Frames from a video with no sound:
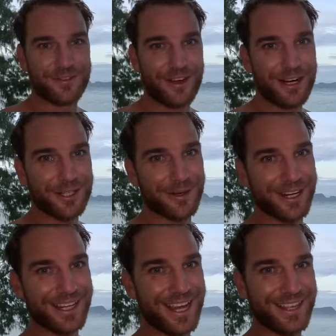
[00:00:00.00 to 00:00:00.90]
as far as we're going
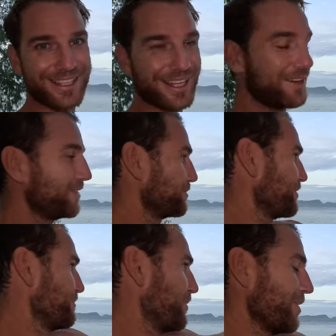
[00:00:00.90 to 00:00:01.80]
to get this evening. We've got
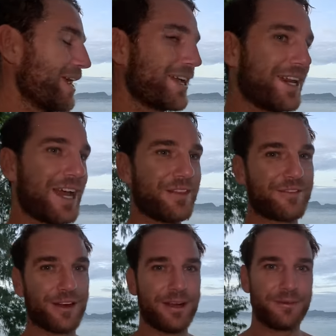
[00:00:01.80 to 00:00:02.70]
the boat anchored out the
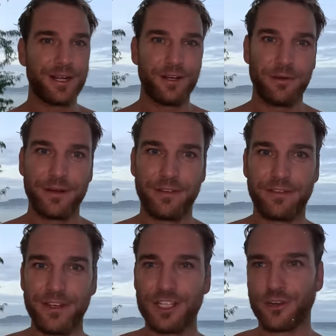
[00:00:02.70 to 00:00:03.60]
front. We're going to do a bit of a
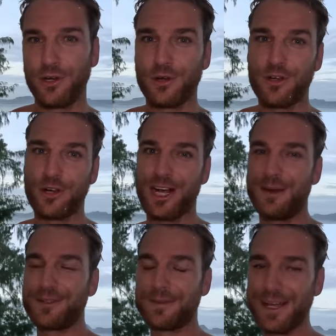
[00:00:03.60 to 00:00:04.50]
fish grill cook
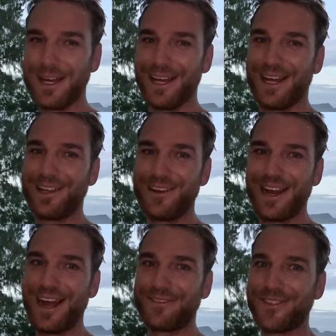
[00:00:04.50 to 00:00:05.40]
up. It's been a, a long
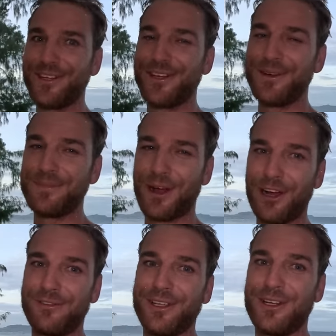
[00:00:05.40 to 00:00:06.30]
afternoon,
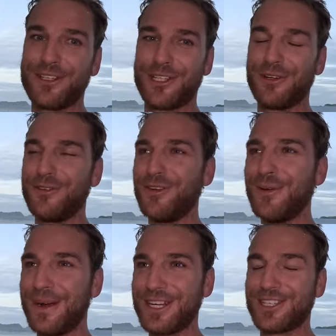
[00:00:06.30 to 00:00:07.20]
hopefully not too
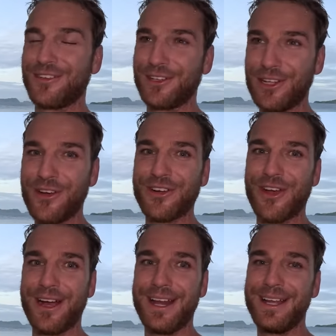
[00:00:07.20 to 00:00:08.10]
much of a long
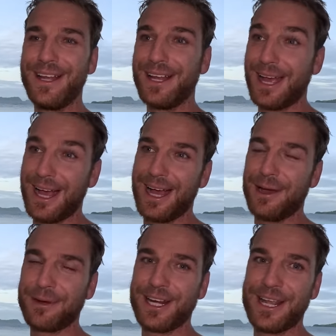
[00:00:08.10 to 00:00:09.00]
night. Uh,
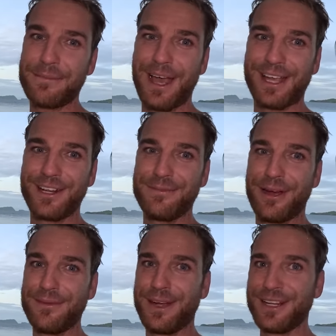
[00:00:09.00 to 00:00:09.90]
and we're going to get back into the
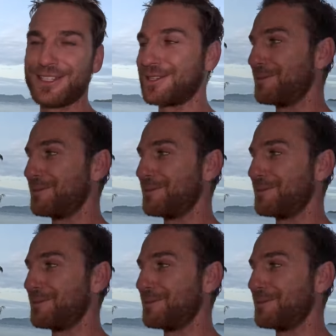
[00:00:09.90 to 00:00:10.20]
boat maintenance